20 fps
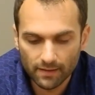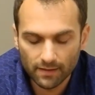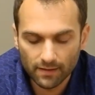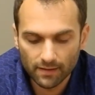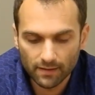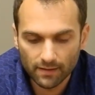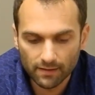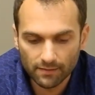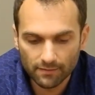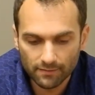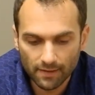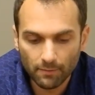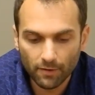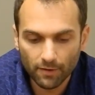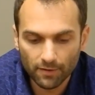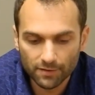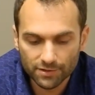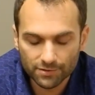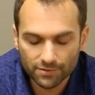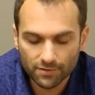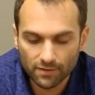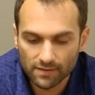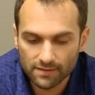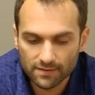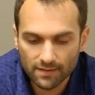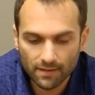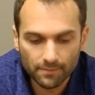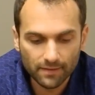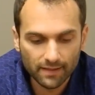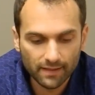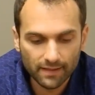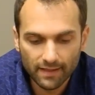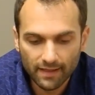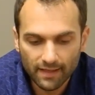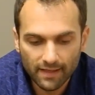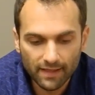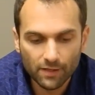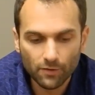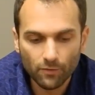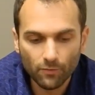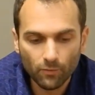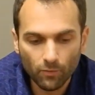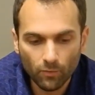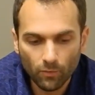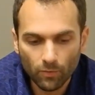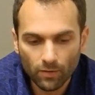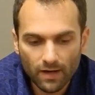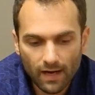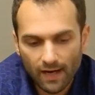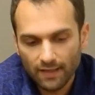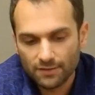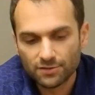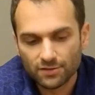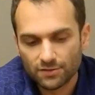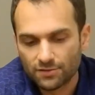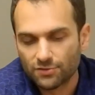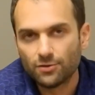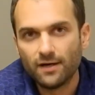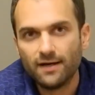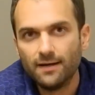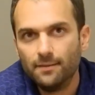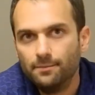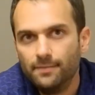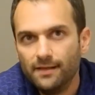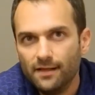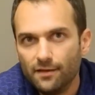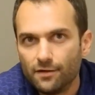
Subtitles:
the Martin Shkreli's company, we're not just trying to be